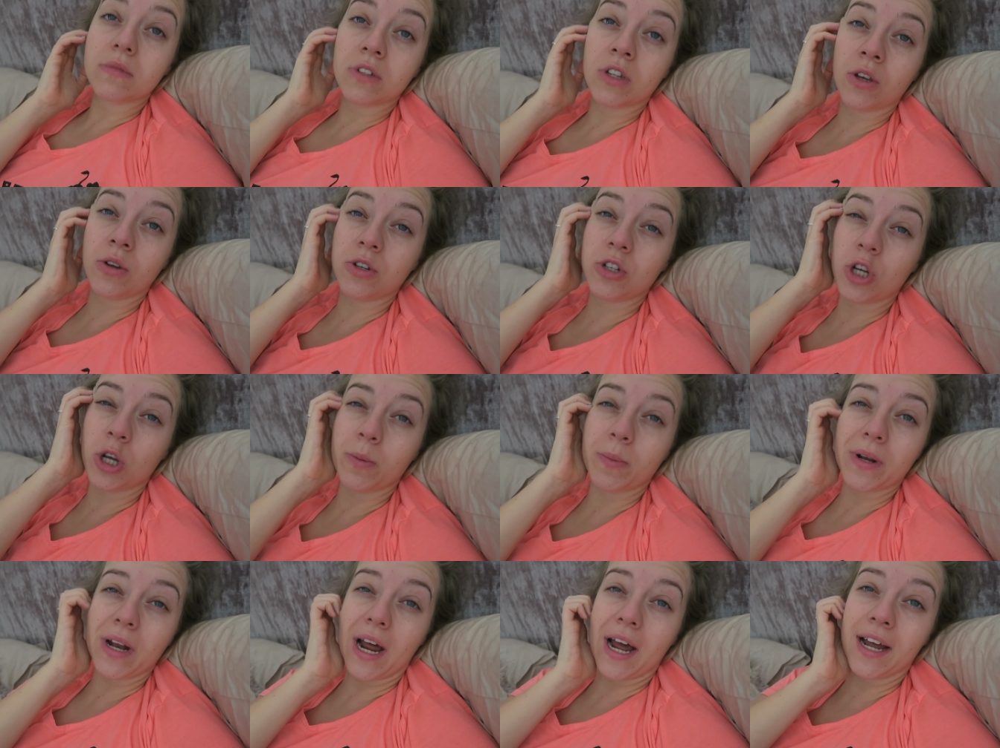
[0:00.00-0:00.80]

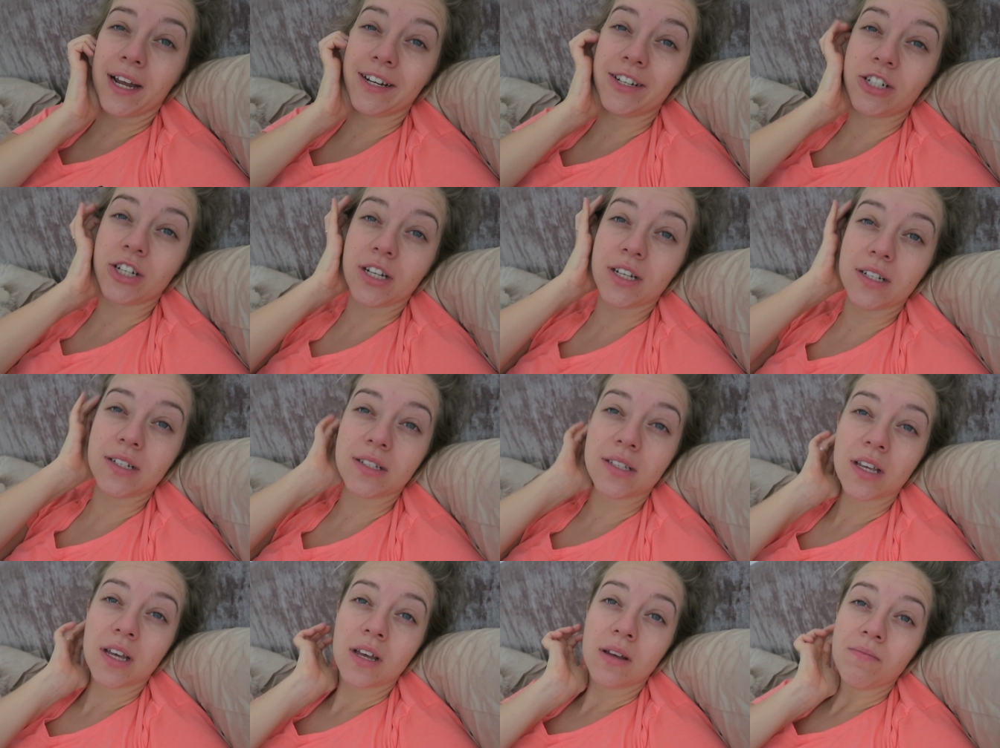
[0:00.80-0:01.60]
YouTube in
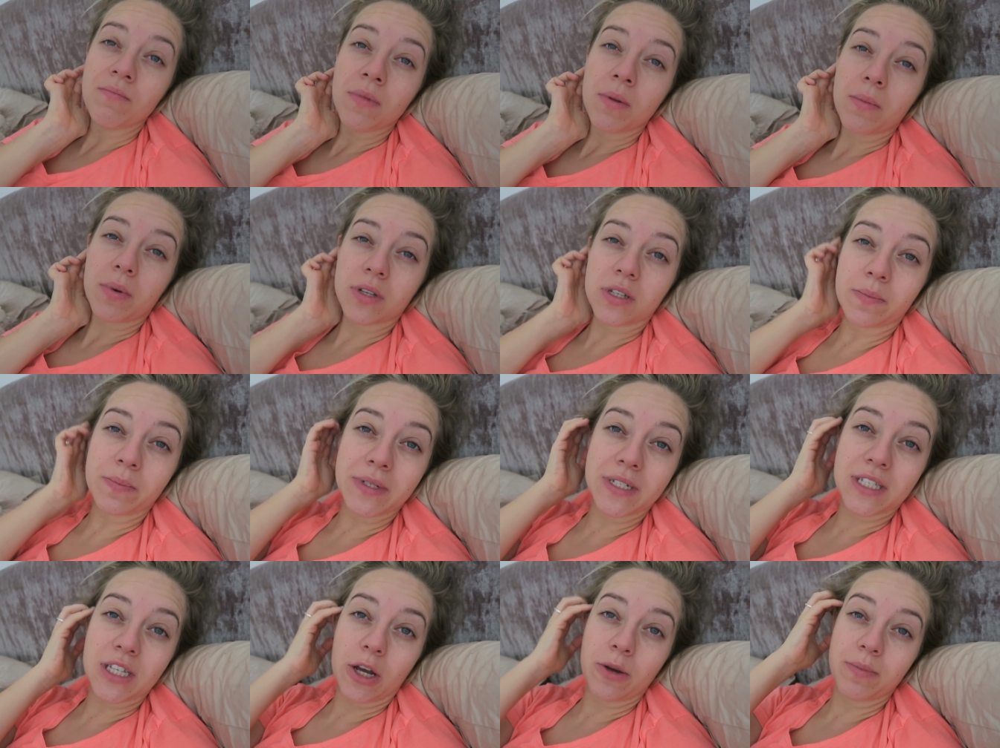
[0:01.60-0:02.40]
ages because I've
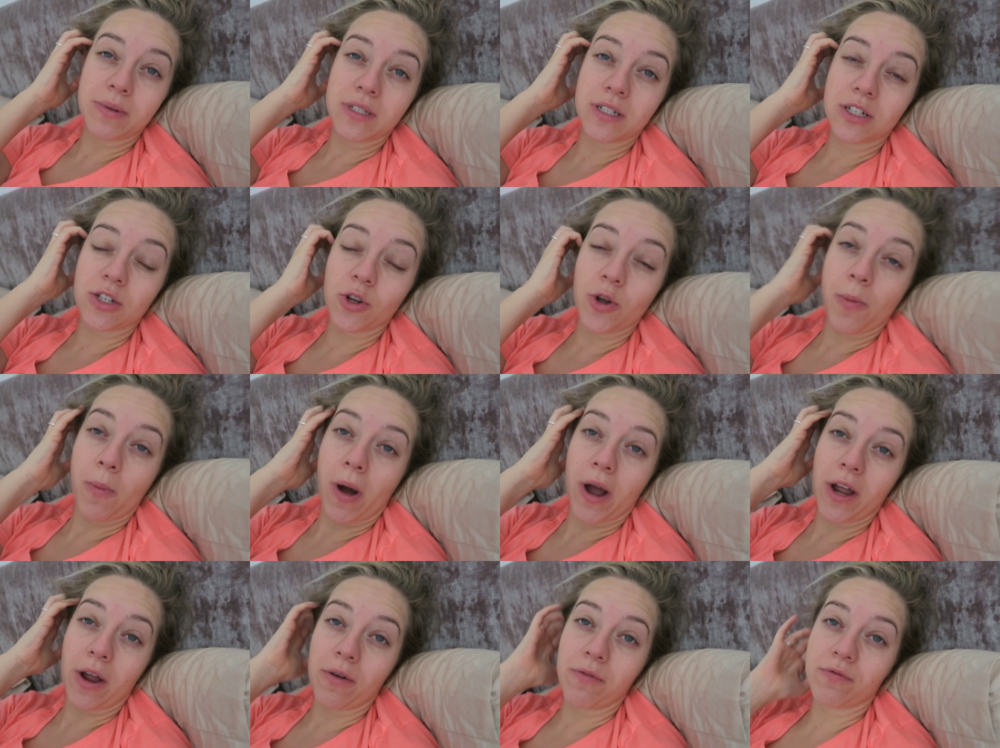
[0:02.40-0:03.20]
been so busy doing
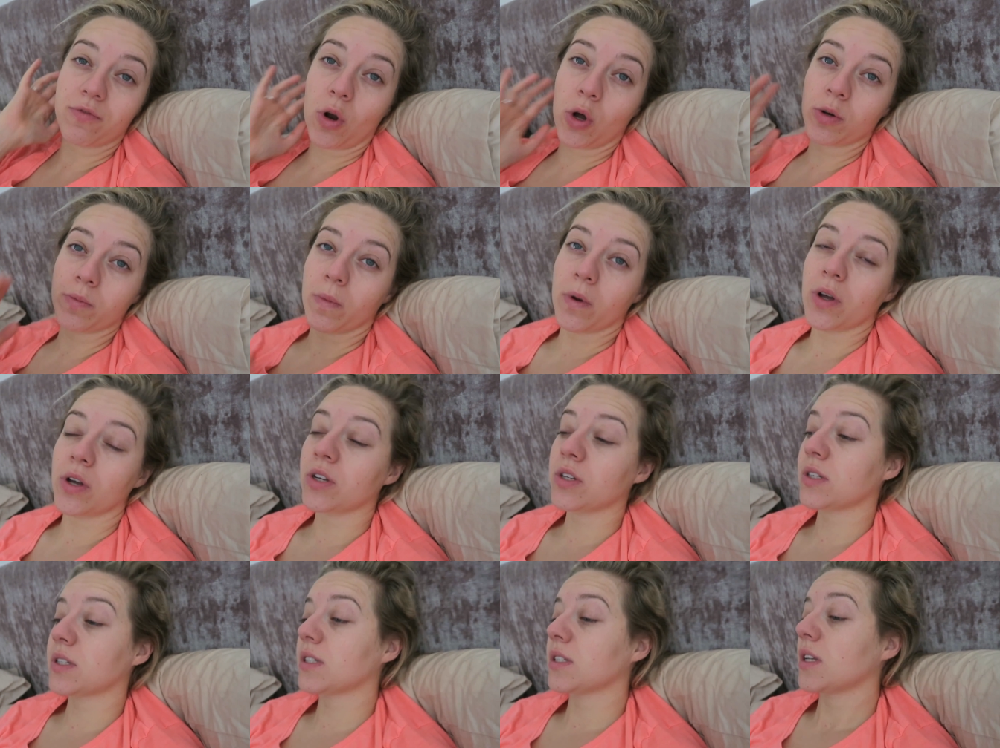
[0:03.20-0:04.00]
my own
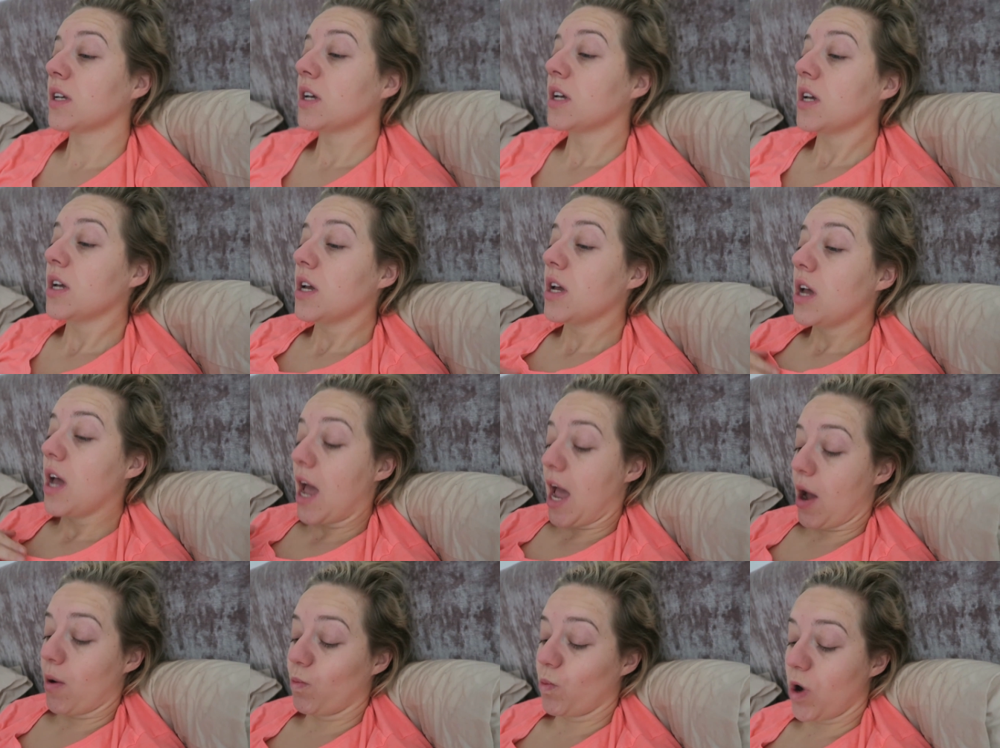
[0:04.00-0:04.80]
Vlogmas
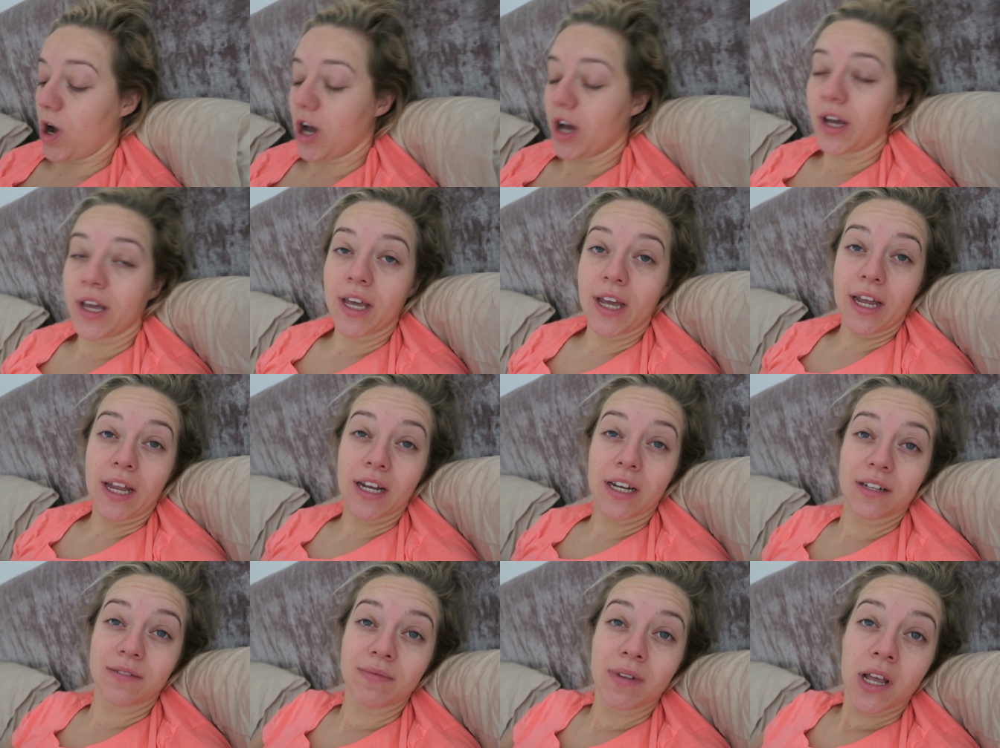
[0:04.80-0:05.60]
and
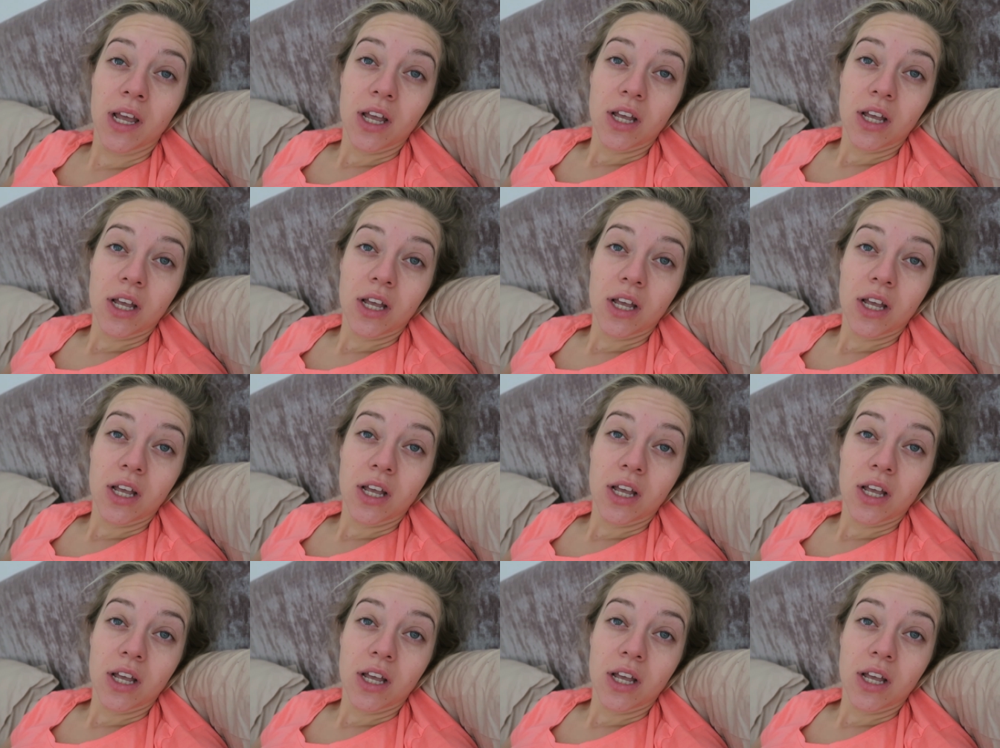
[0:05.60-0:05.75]
working.